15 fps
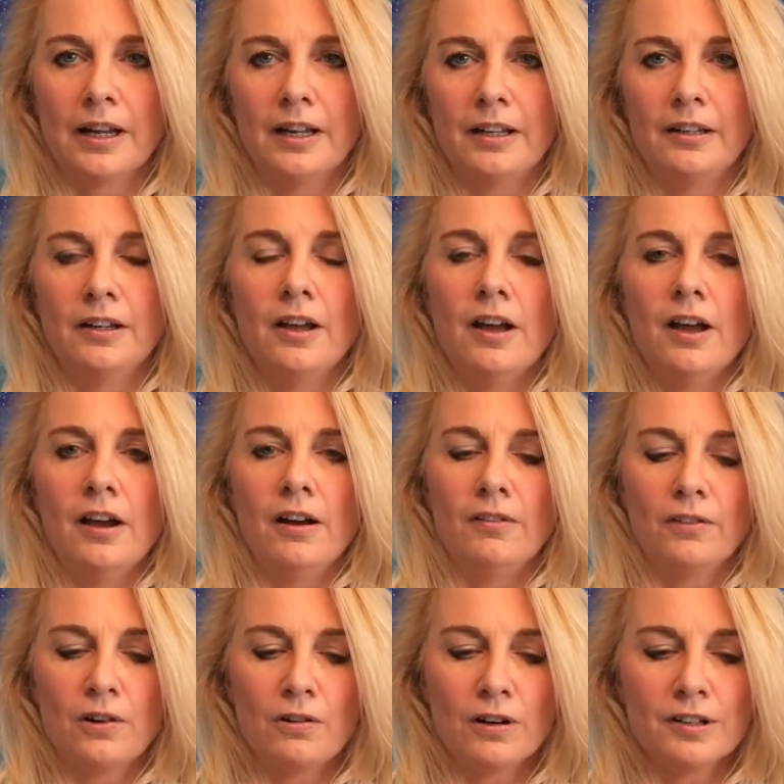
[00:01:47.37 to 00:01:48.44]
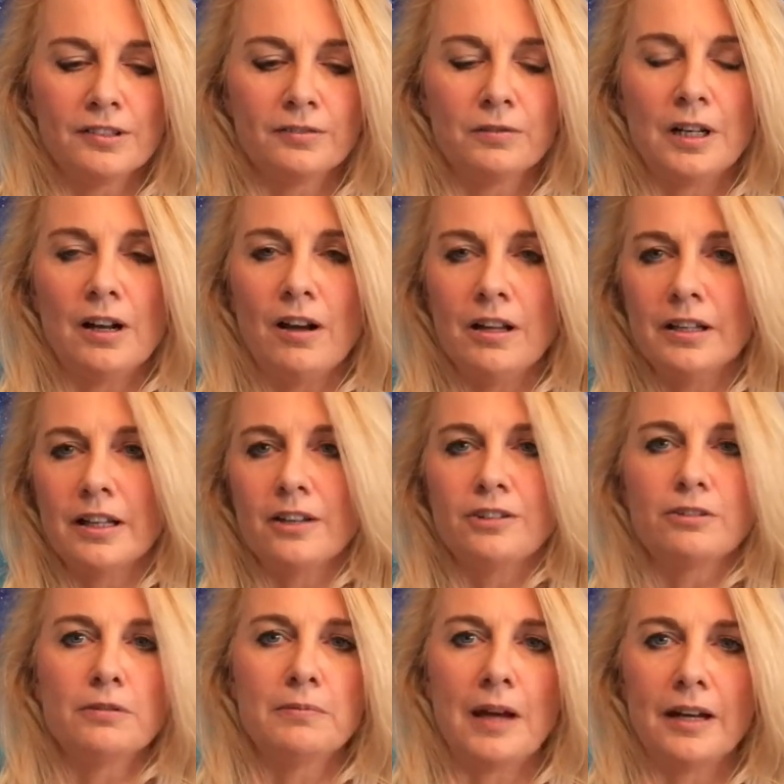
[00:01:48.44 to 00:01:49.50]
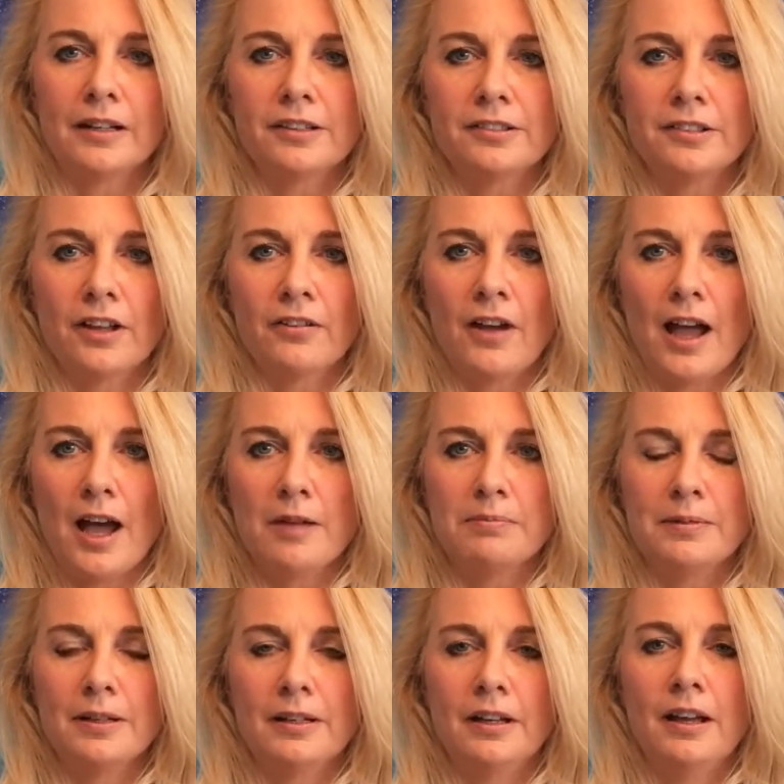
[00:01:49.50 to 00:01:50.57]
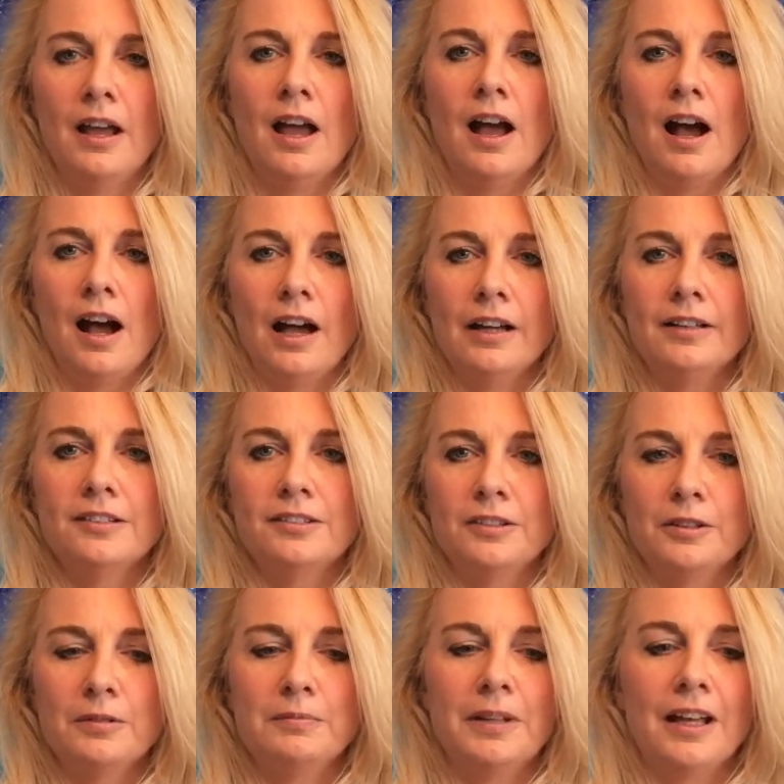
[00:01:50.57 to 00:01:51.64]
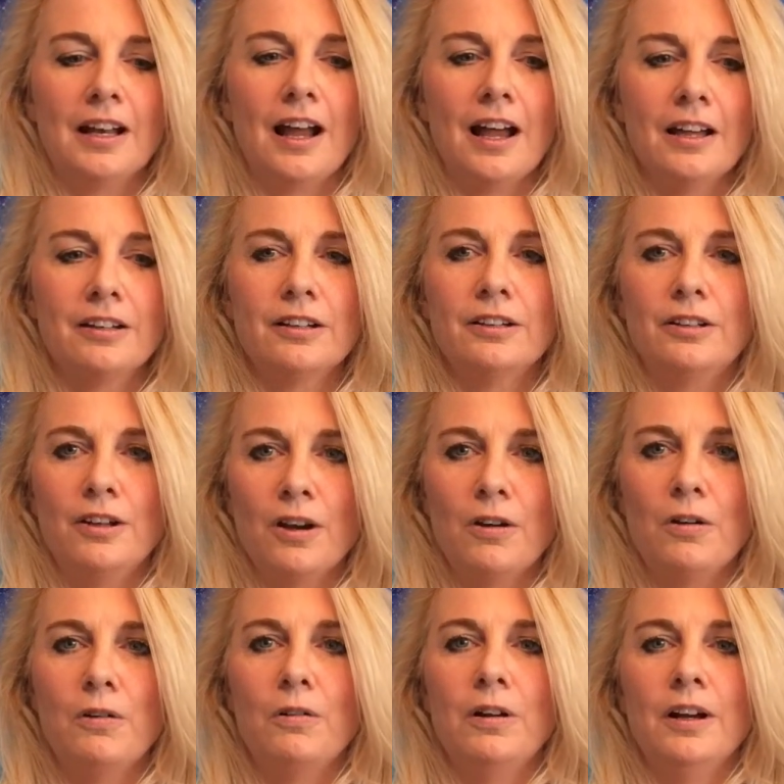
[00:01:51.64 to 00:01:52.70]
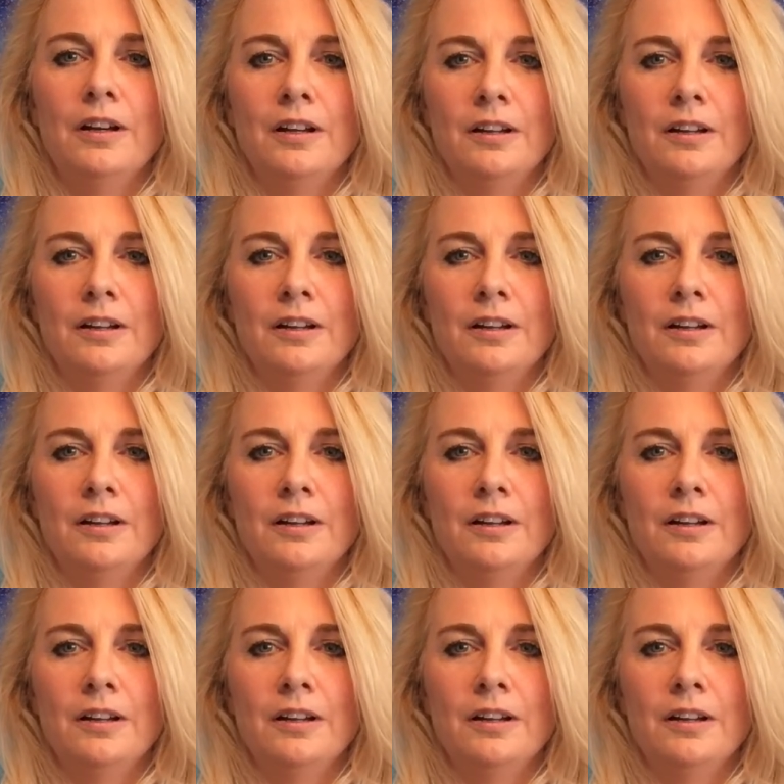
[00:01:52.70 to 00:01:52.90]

And of course, when all of that traumatic stuff happened, I assumed that I could go